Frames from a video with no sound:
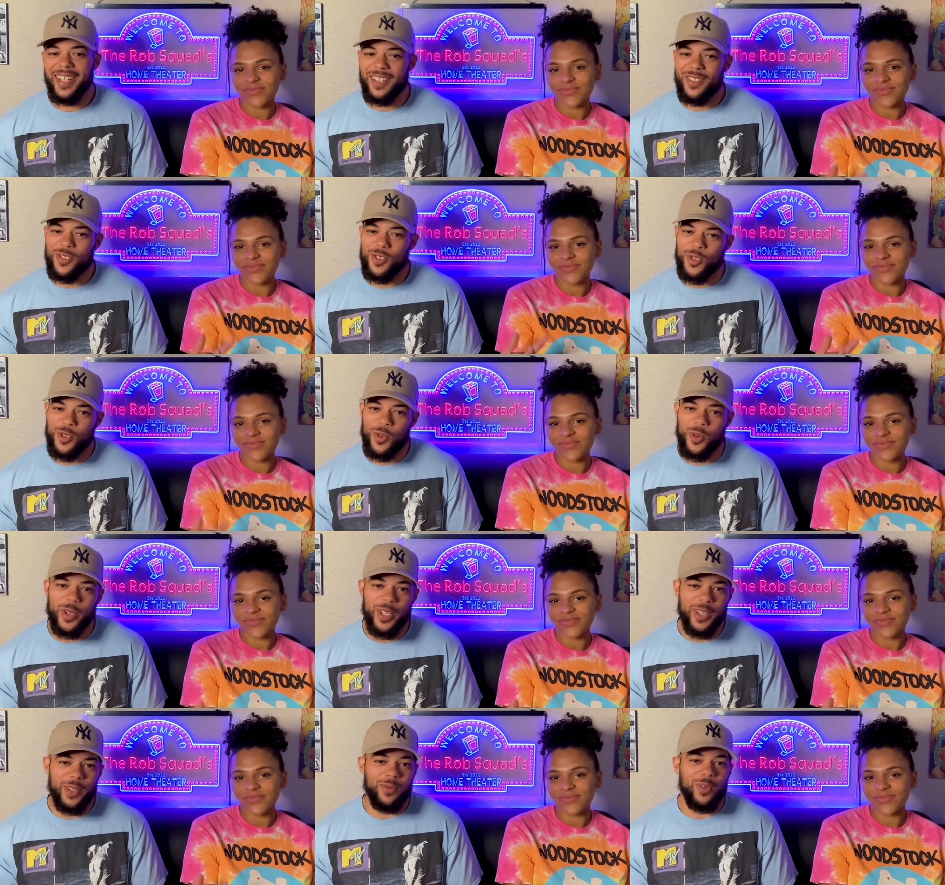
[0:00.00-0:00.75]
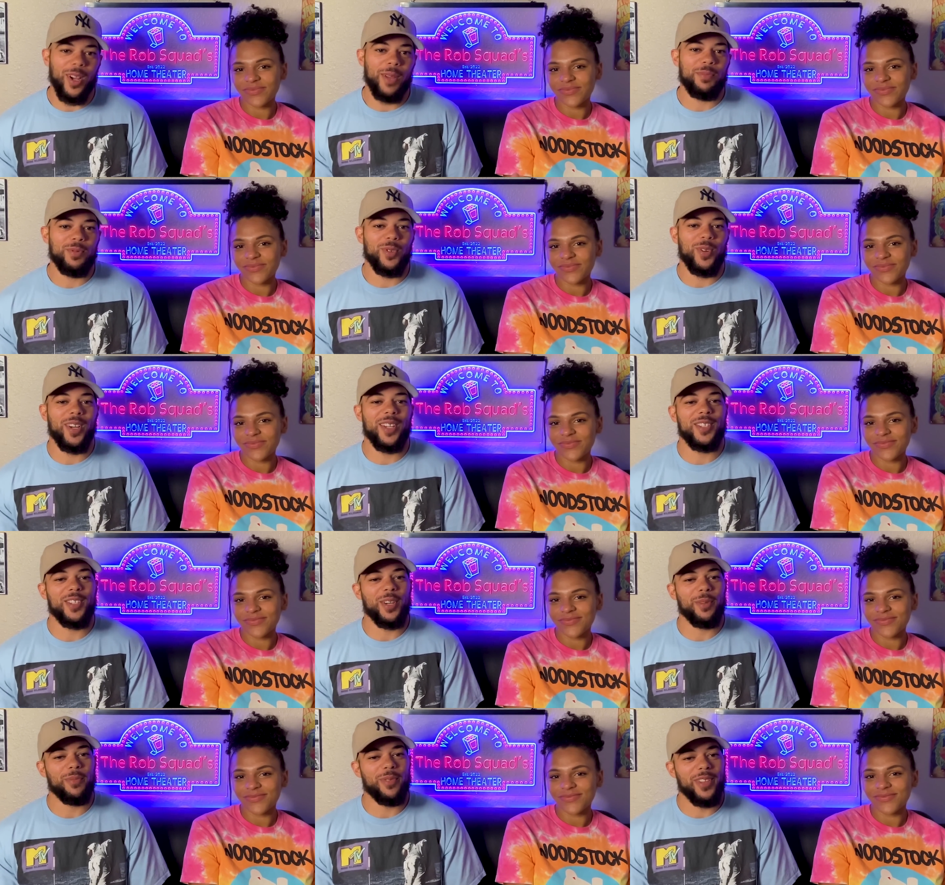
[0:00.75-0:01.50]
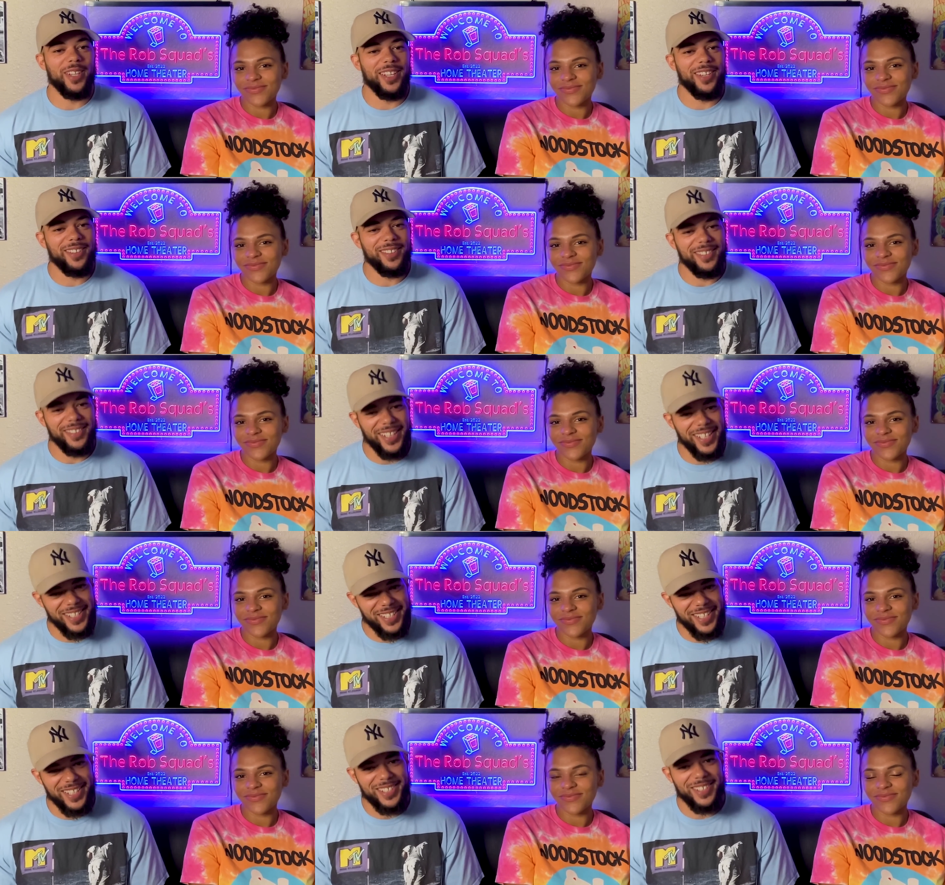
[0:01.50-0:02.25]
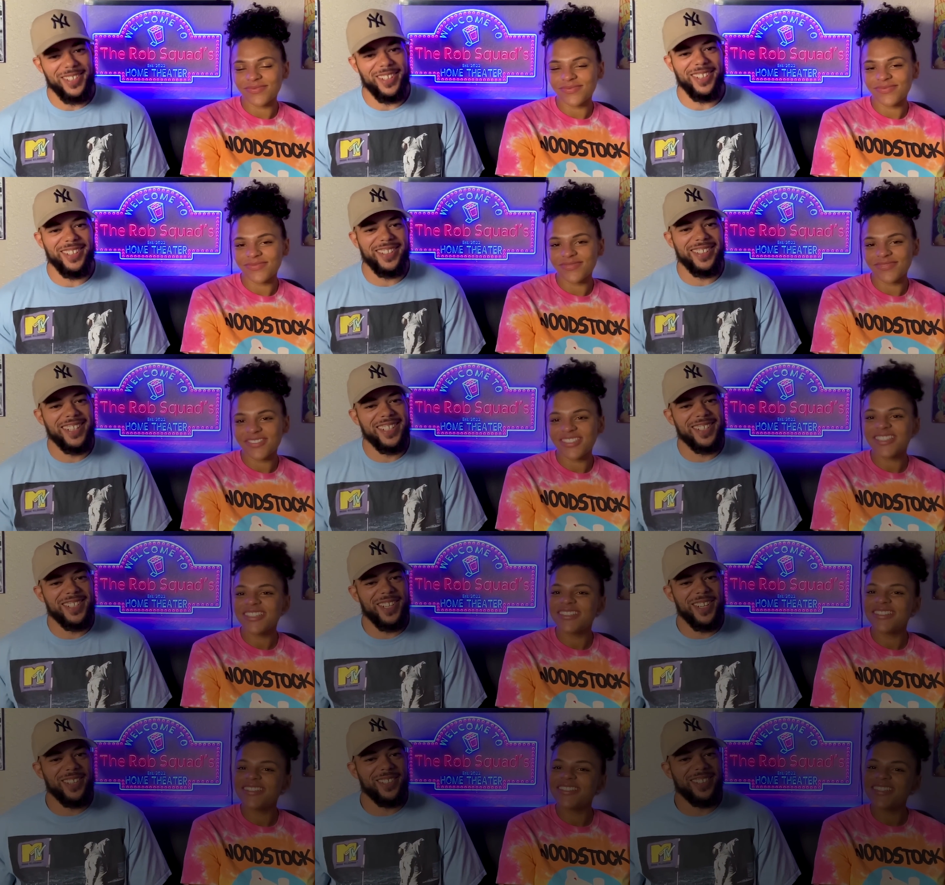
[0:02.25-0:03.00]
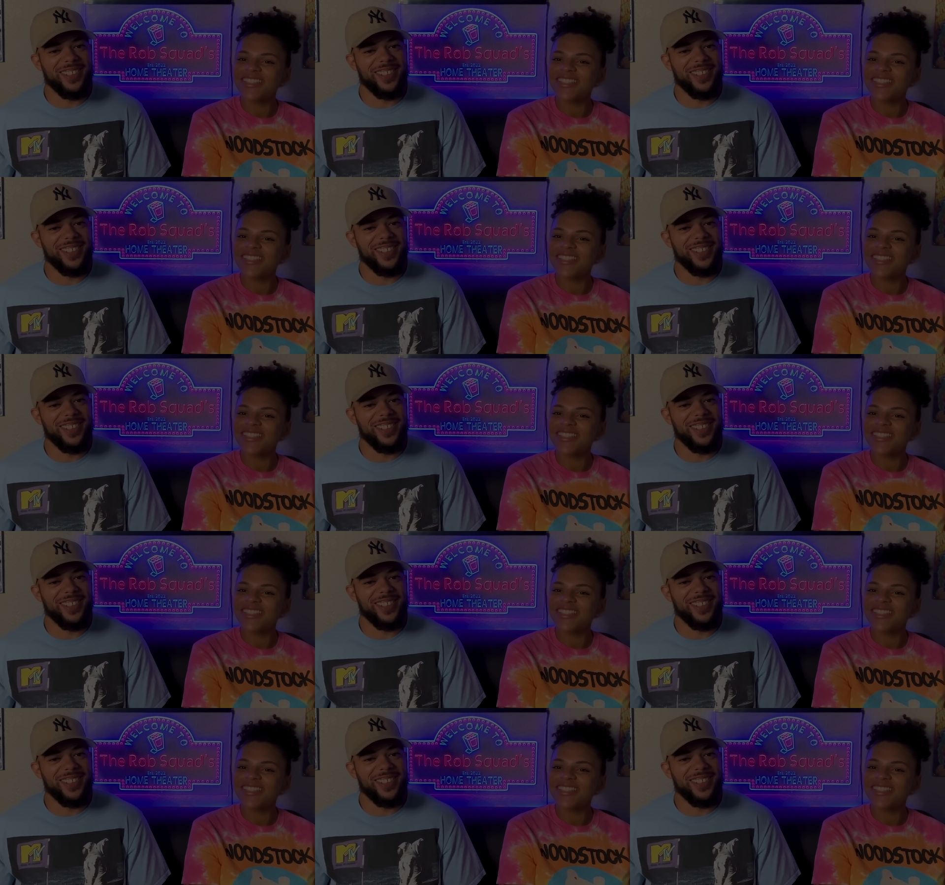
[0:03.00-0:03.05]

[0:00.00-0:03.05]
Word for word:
Speaker 1: enjoy the Rob Squad's home theater. Let's get started. Let's go.